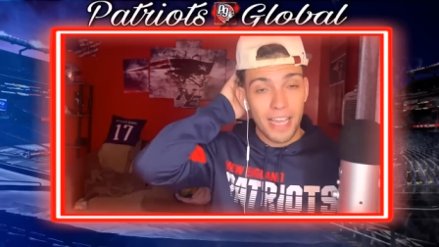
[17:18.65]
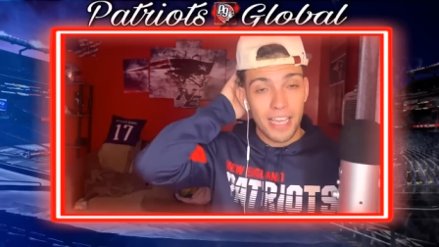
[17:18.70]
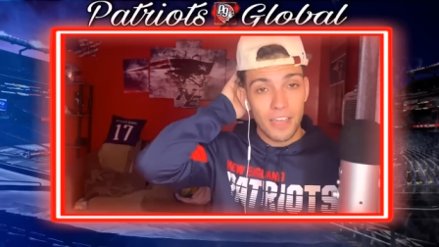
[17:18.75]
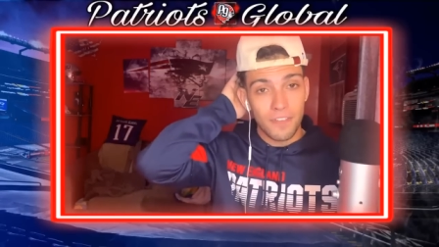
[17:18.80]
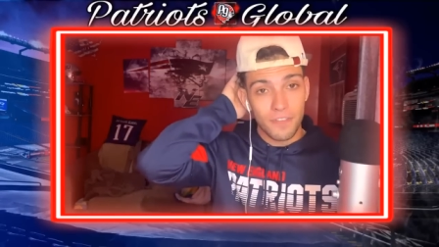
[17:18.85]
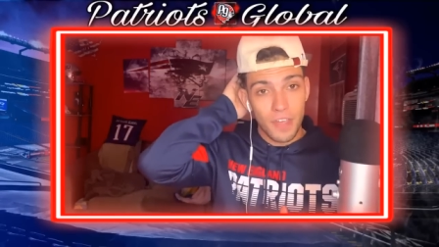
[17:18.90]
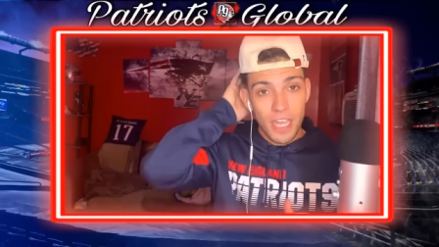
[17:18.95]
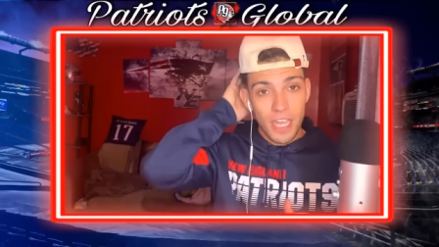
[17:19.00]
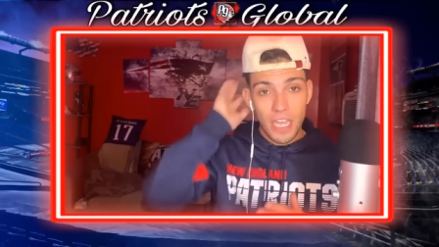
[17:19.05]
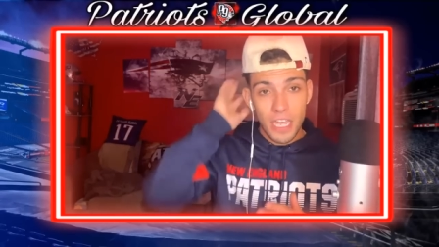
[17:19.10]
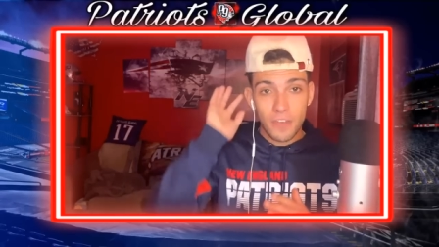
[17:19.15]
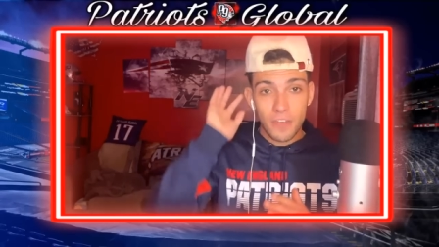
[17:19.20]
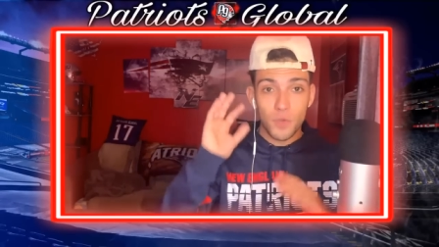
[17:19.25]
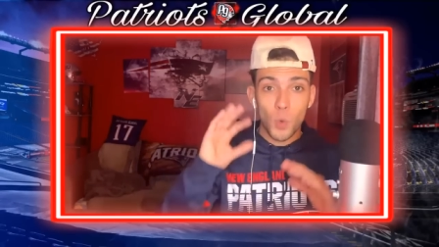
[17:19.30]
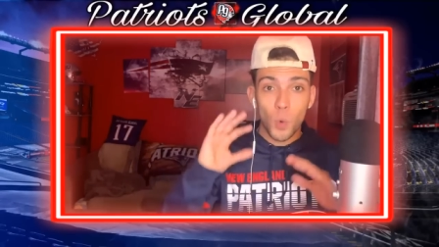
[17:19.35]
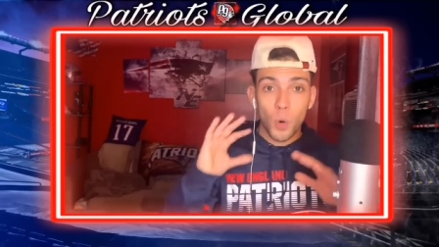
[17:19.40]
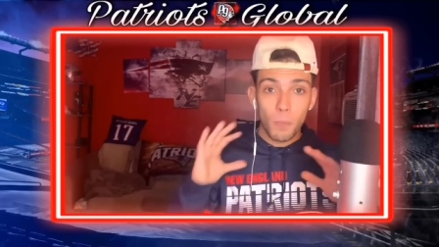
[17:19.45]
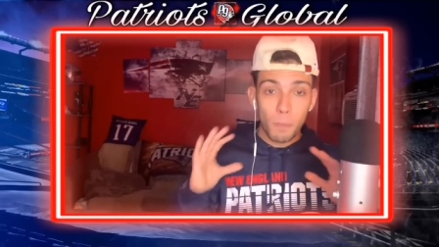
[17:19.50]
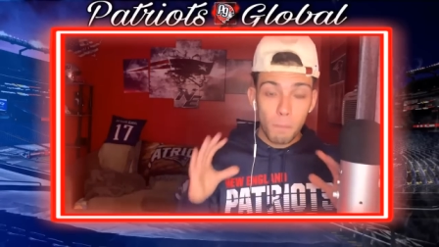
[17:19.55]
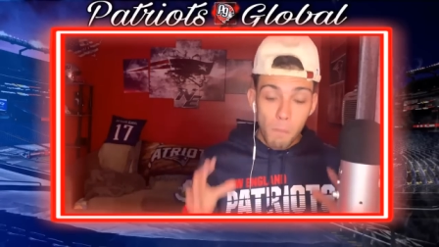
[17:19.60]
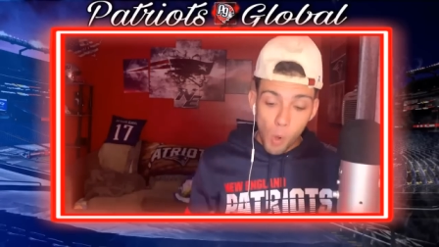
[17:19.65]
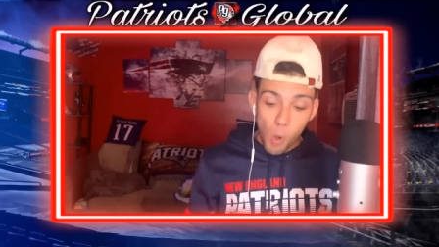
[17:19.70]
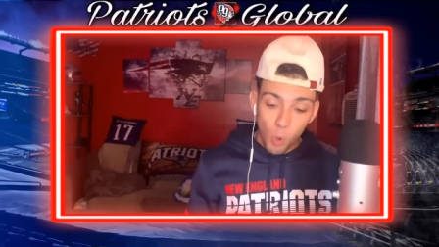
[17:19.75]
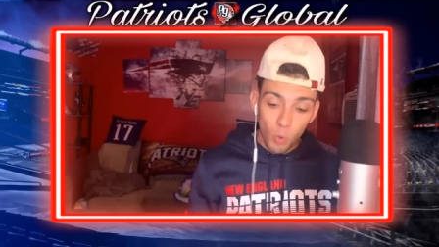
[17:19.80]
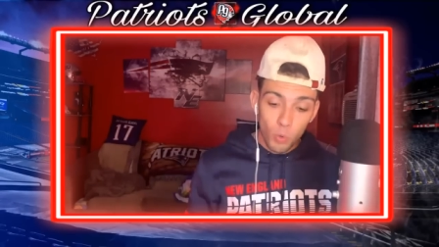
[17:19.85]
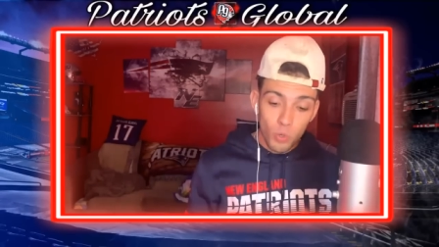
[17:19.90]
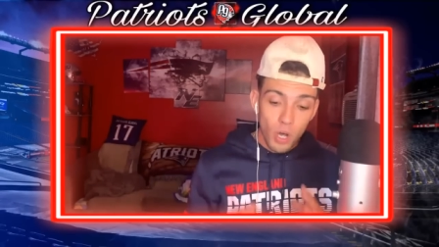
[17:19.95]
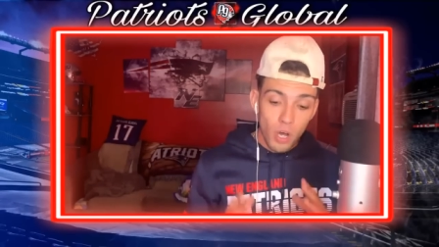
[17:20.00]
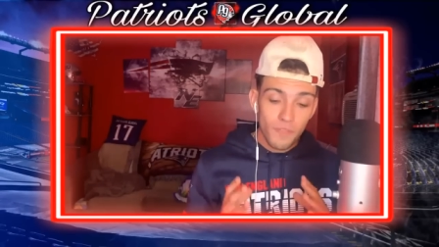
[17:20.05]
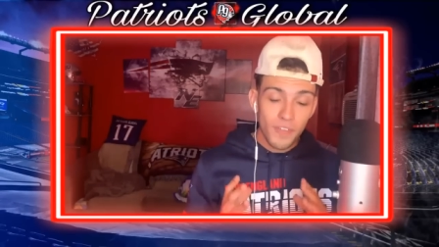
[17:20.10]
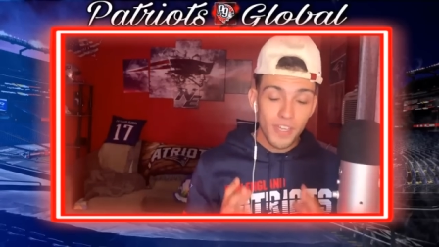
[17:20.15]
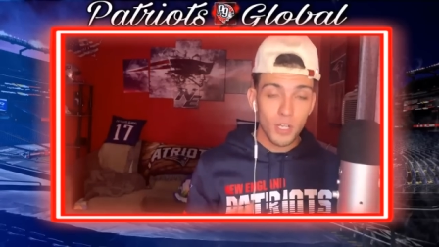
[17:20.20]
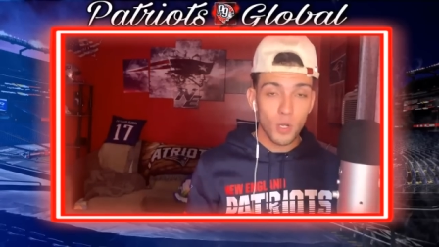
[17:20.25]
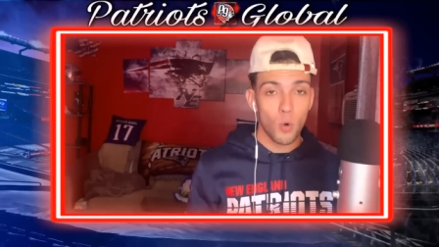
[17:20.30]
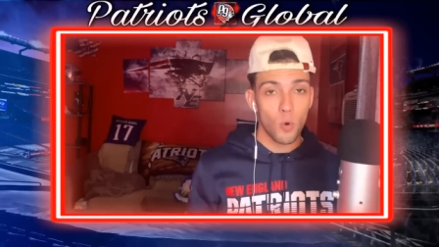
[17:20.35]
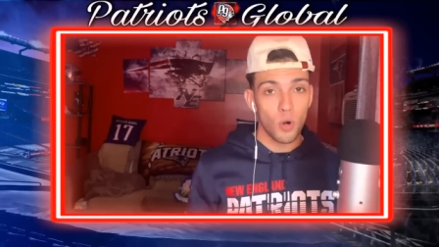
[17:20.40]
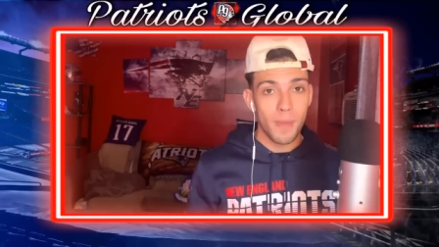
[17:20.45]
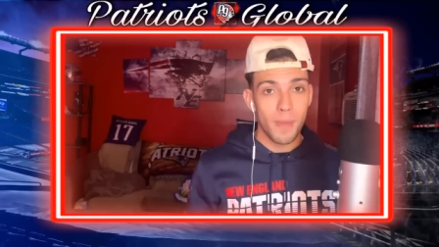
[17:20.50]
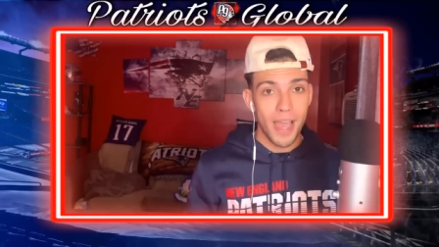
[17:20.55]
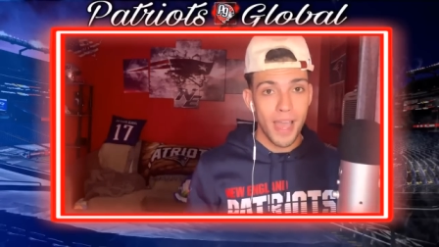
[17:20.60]
if if your mode of a
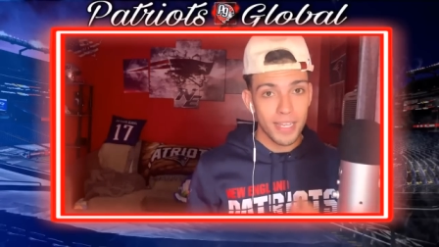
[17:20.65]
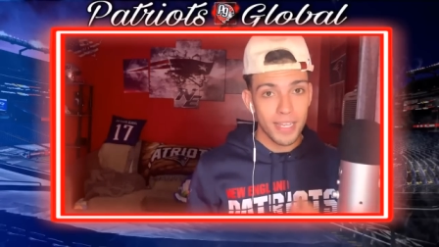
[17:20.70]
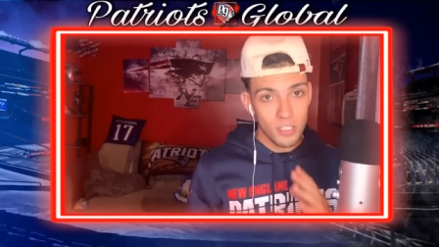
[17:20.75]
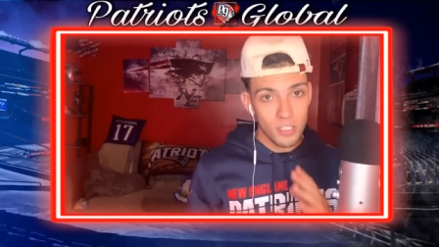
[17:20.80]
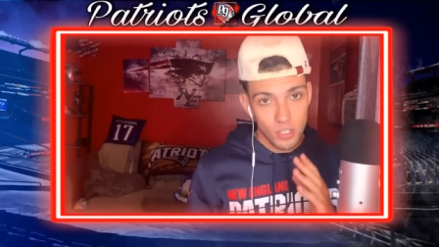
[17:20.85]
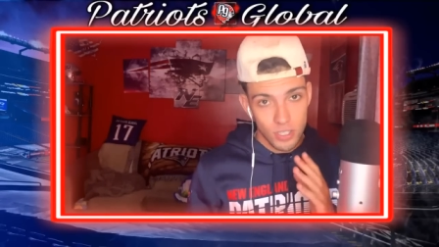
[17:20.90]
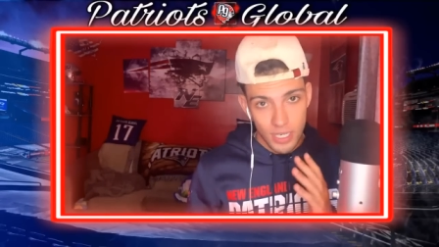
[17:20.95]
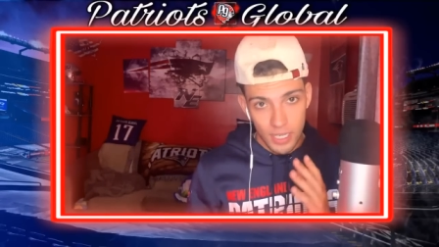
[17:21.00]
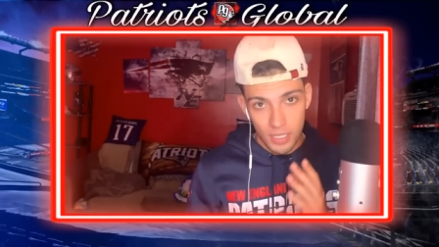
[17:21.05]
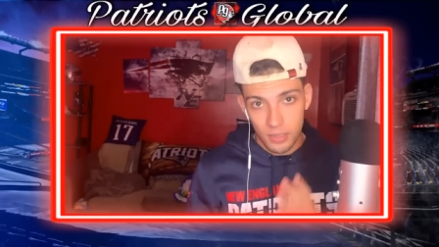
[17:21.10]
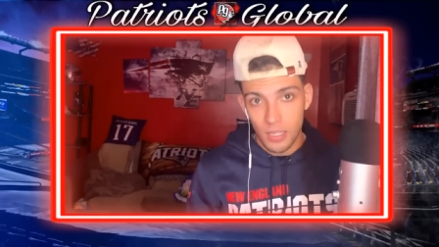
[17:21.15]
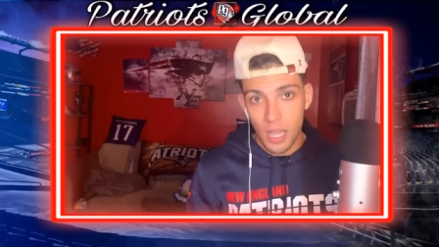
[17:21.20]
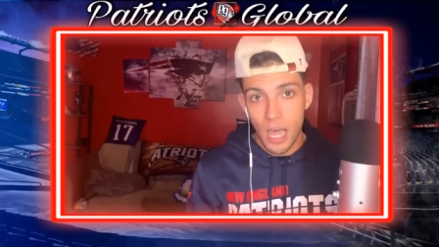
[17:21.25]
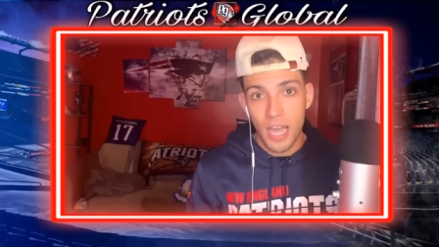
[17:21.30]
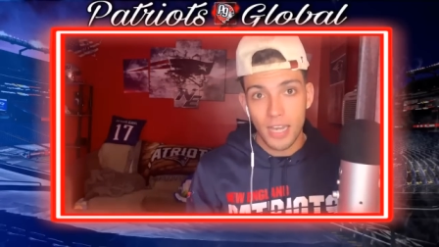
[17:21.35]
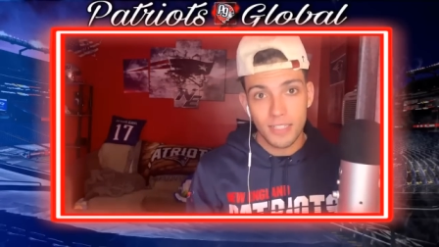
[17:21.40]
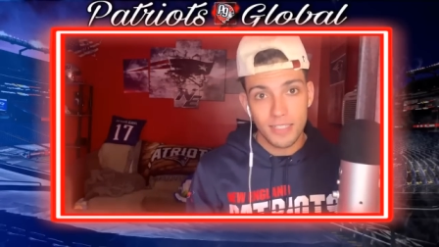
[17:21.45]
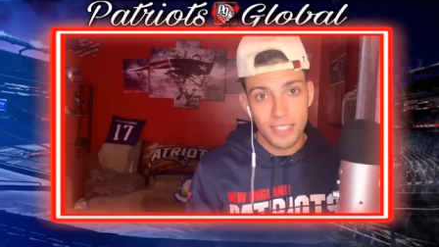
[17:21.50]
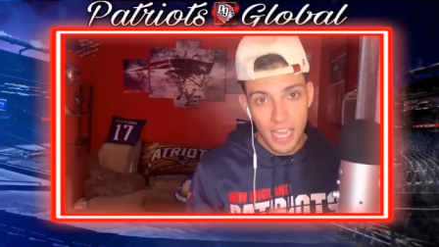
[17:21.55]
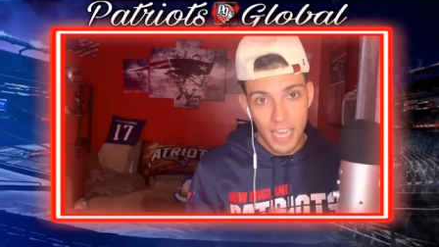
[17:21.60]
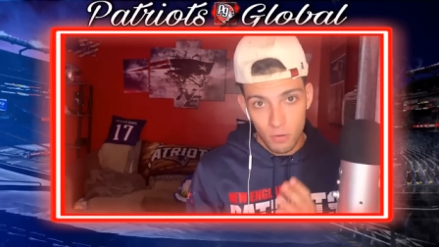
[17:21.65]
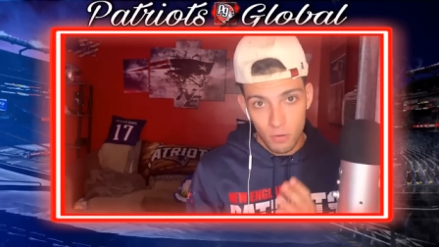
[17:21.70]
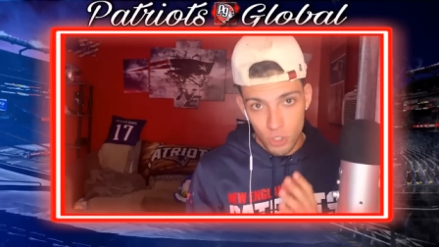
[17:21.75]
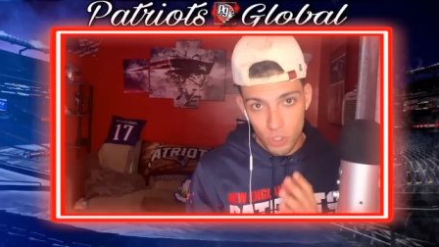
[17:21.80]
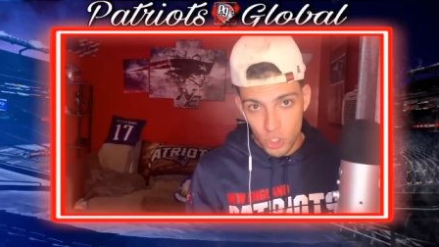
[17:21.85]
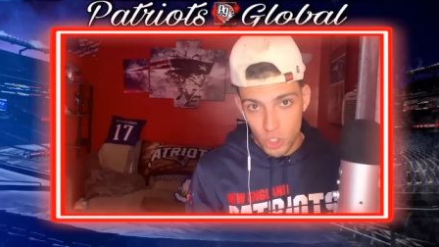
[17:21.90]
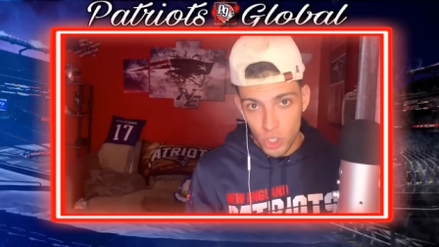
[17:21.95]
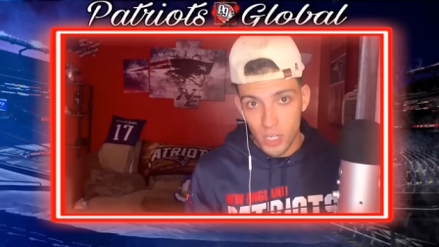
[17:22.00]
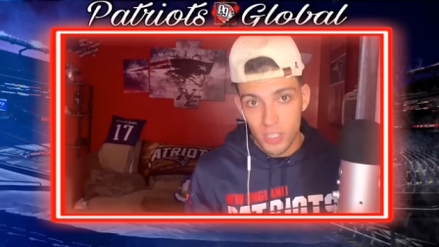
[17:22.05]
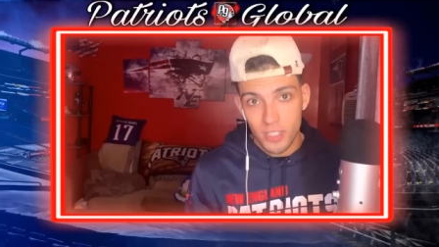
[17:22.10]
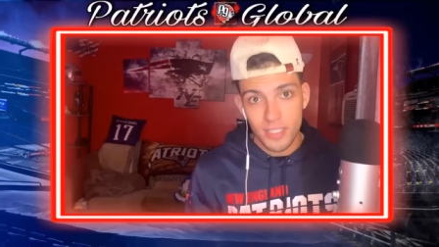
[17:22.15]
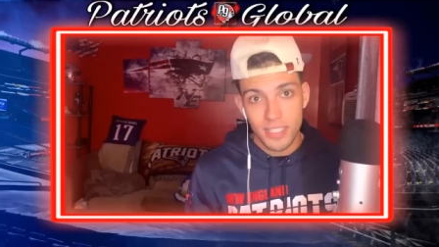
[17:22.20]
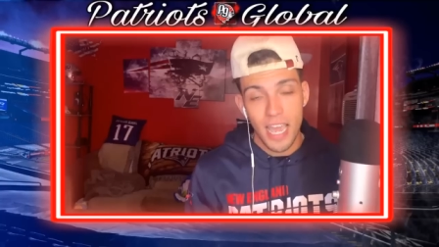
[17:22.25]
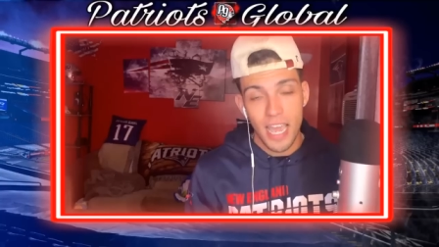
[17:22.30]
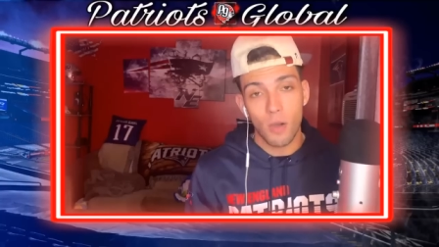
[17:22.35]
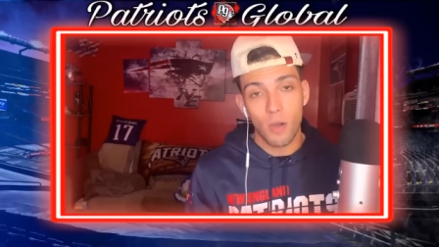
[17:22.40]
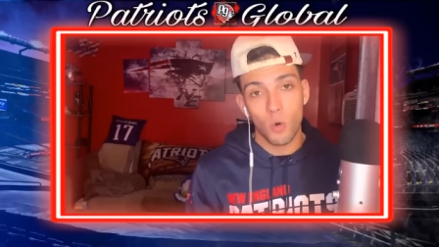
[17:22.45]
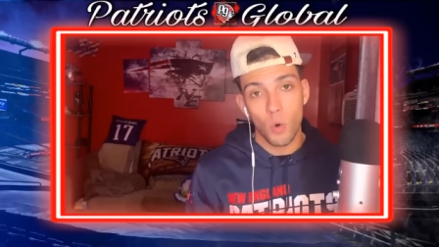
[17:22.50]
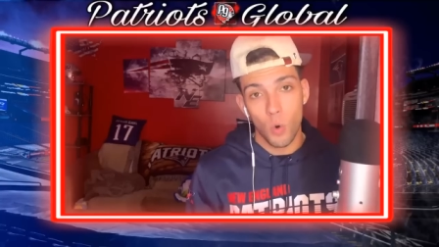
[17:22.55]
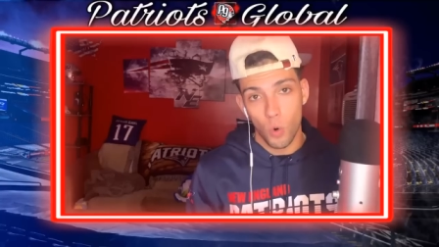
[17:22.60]
cornerback is just a lockdown, shut
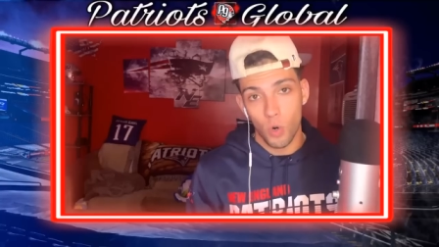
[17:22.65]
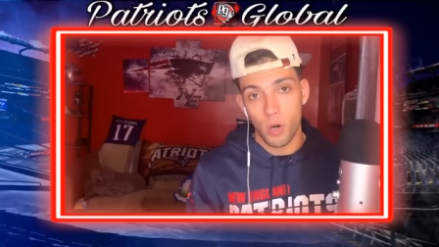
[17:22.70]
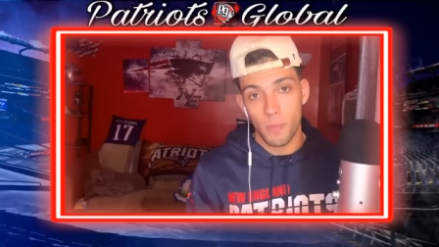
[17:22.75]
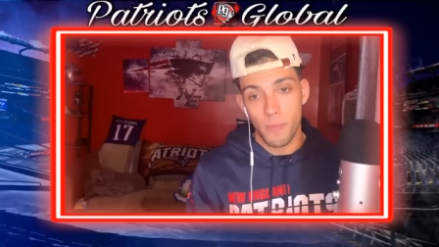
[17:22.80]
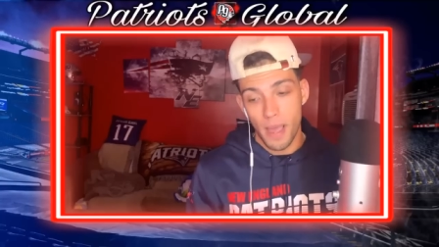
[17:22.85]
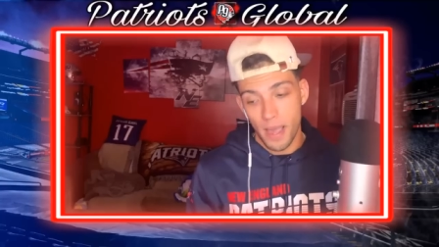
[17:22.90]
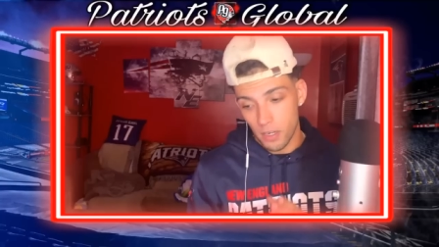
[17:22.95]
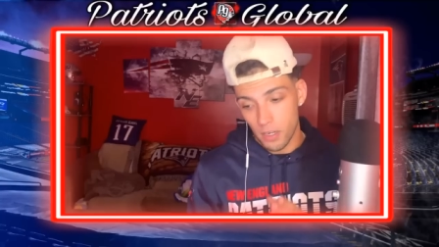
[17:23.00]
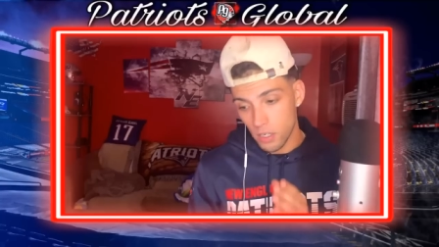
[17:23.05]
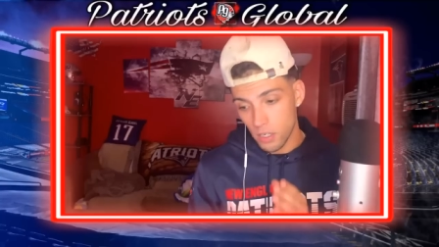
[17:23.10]
down cornerback,